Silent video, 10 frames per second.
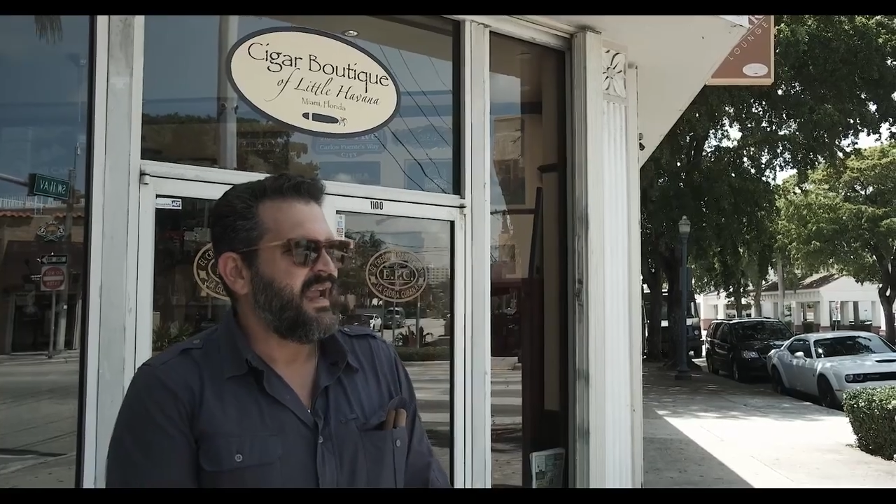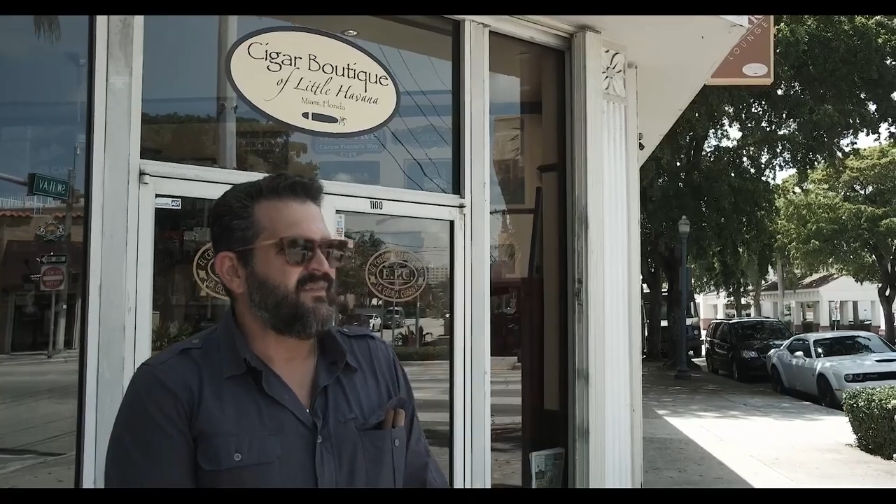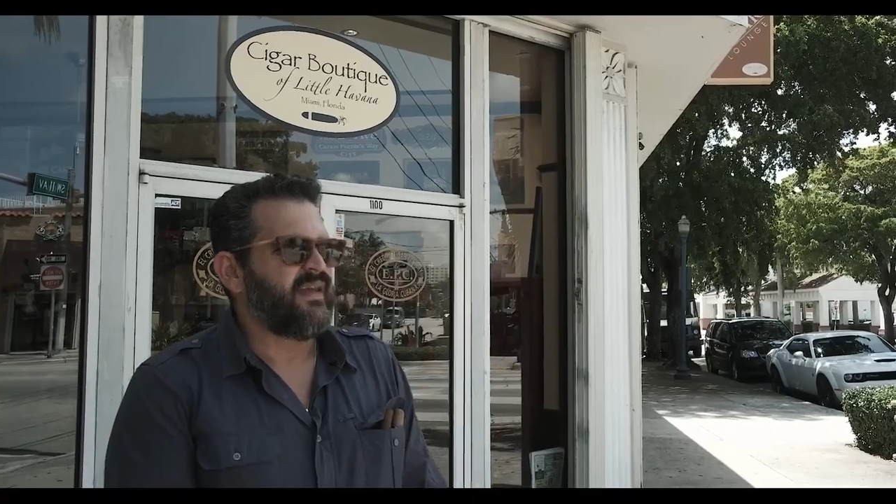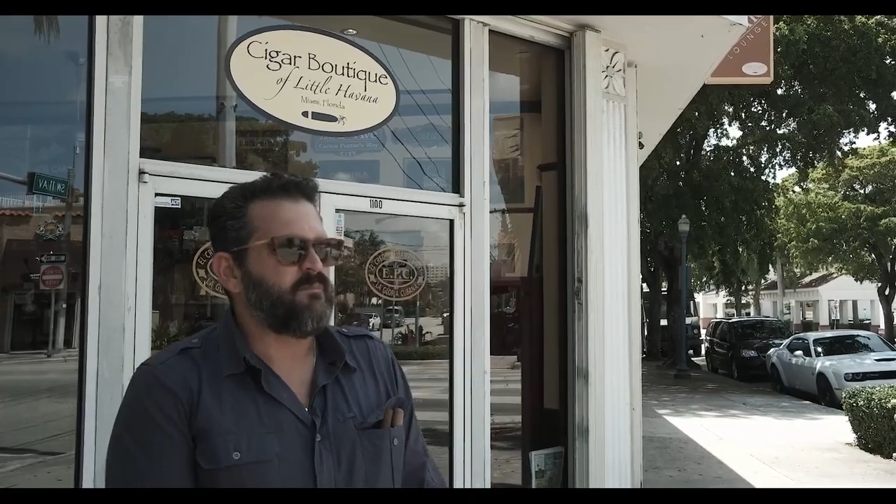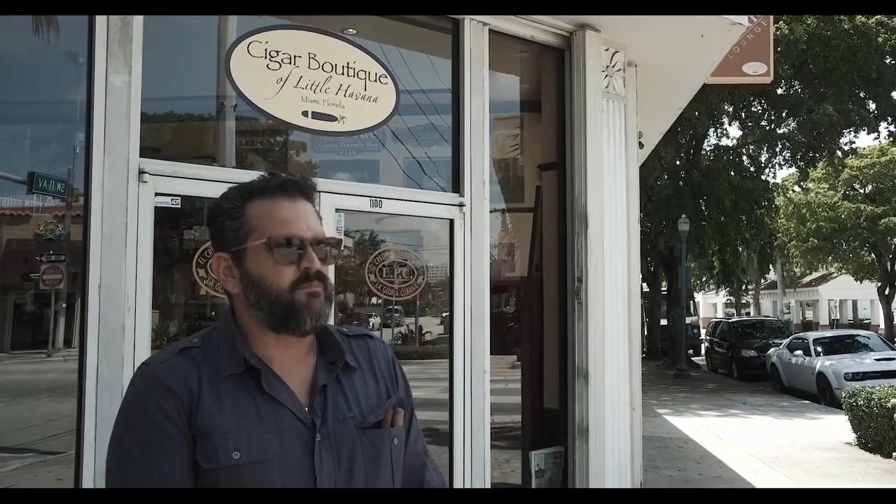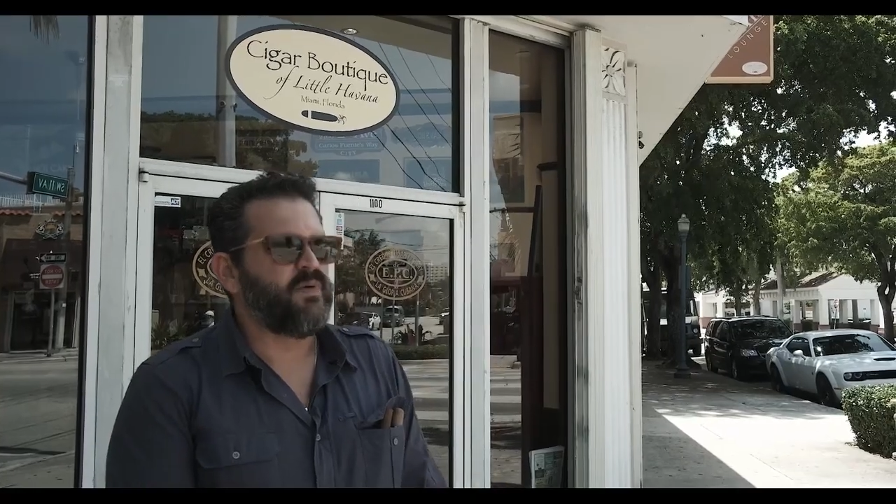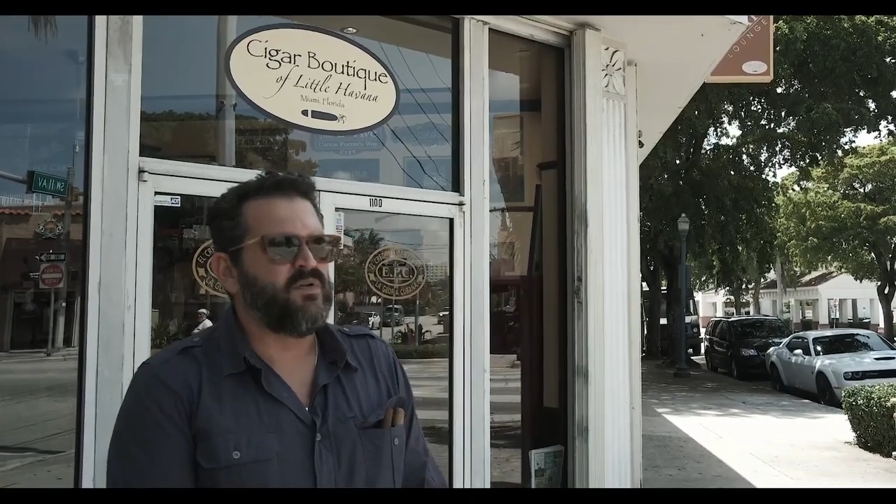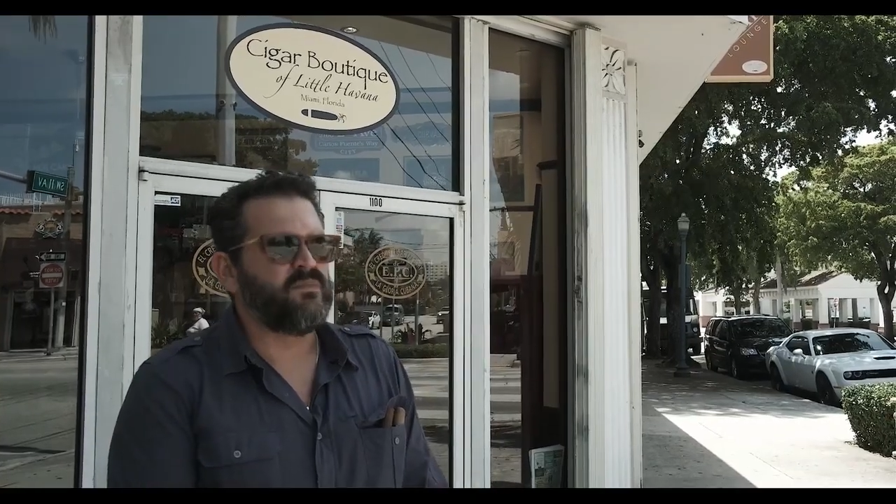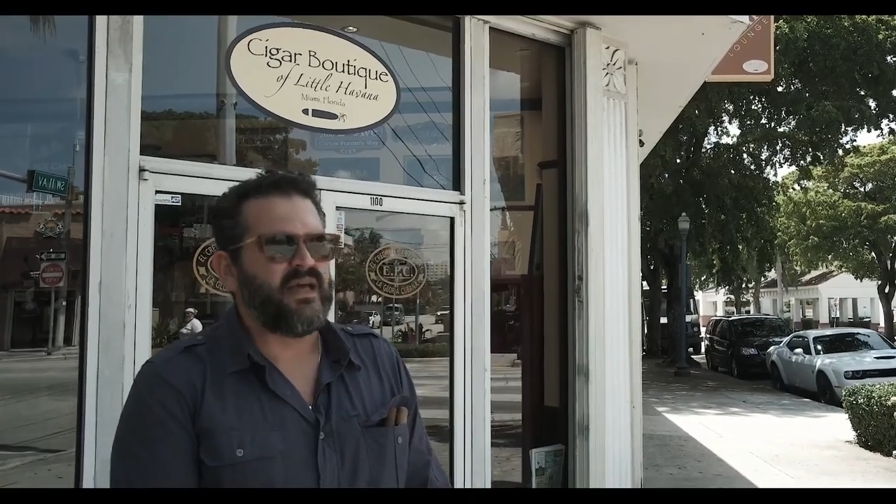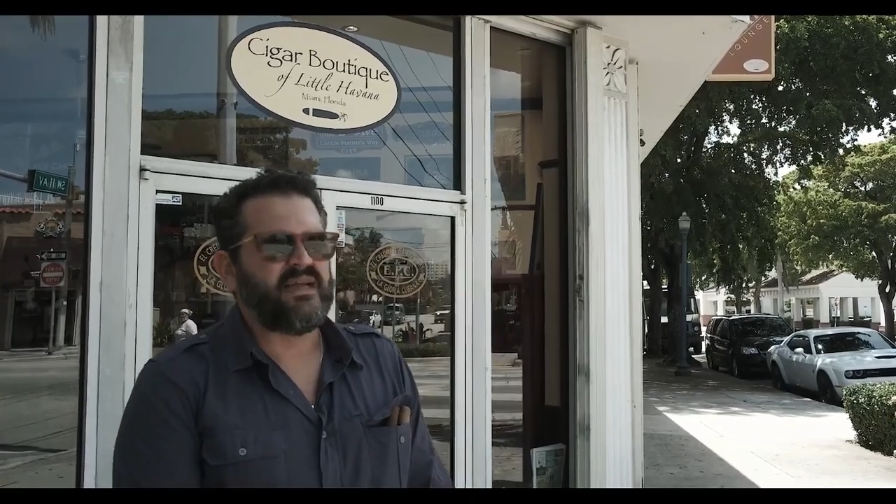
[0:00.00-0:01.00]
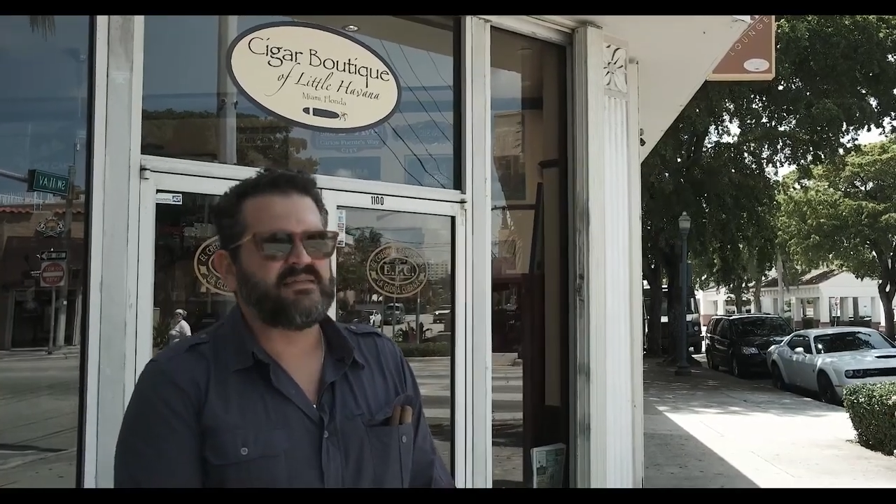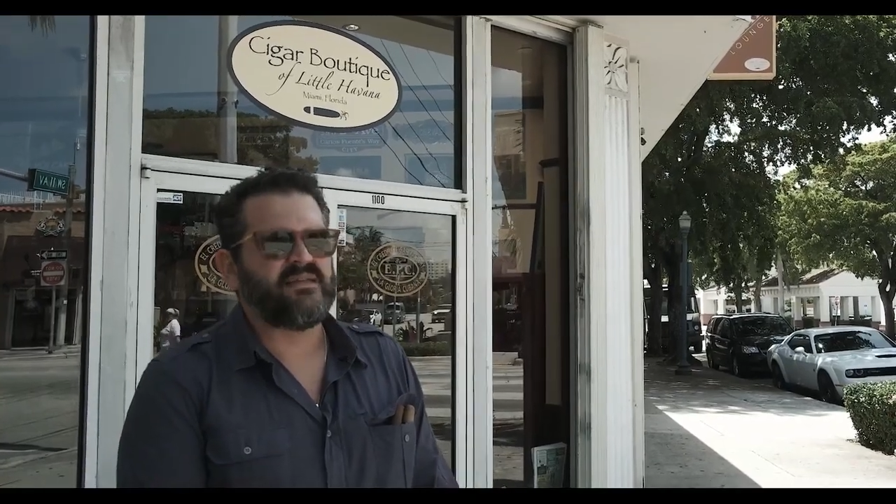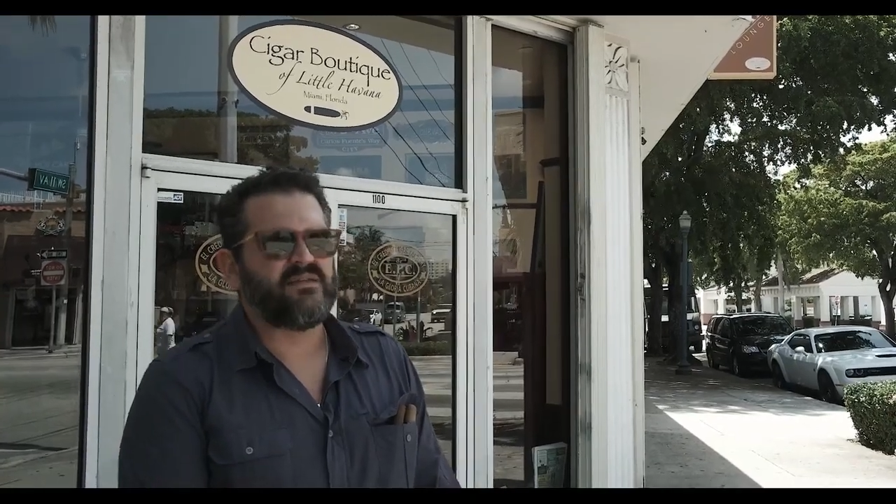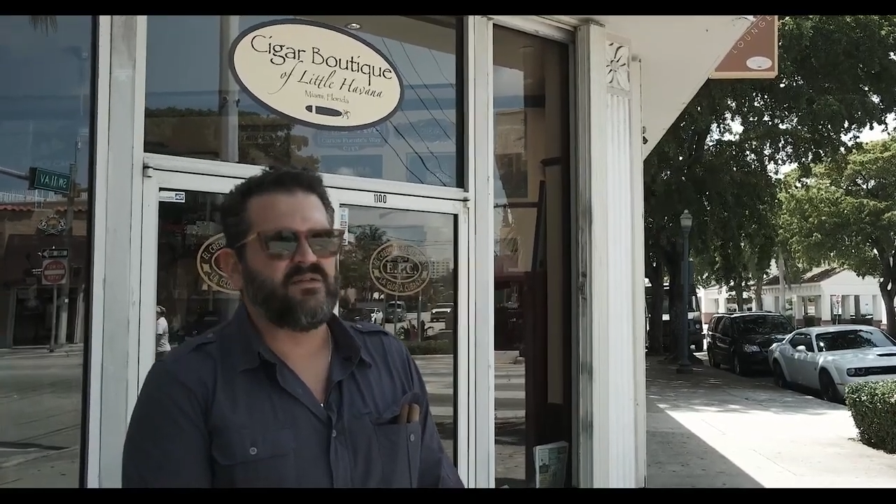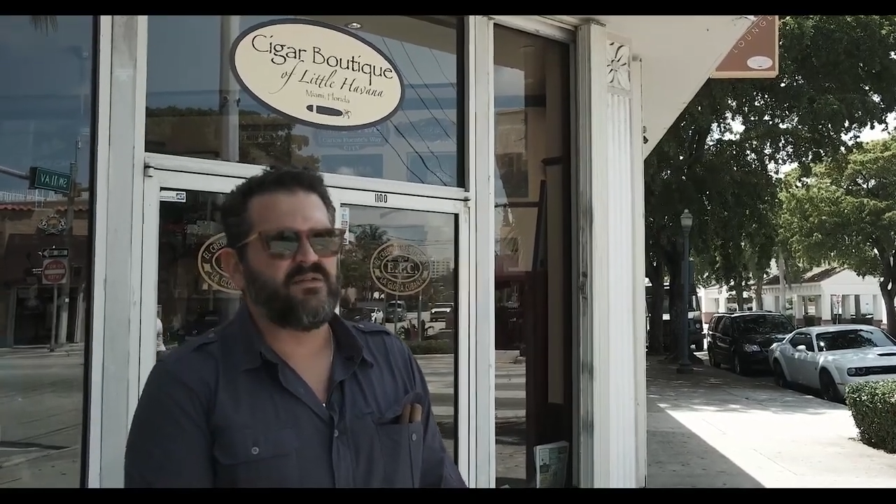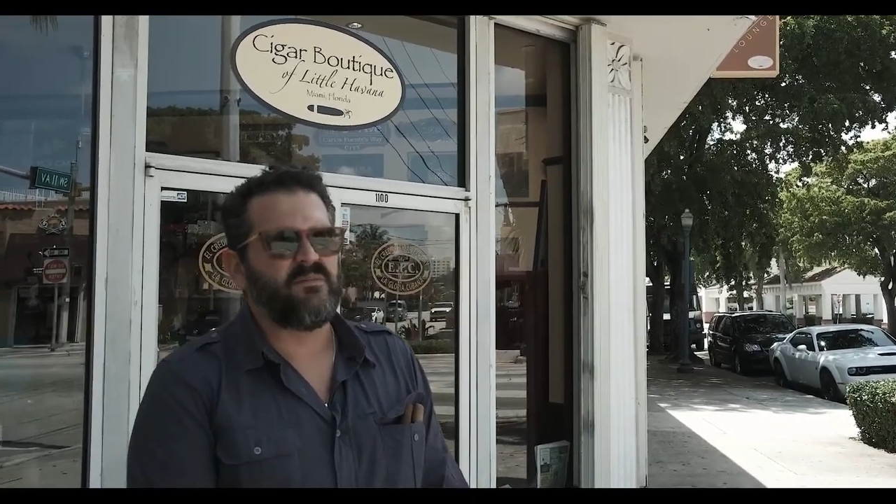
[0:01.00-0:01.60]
And that boom lasted till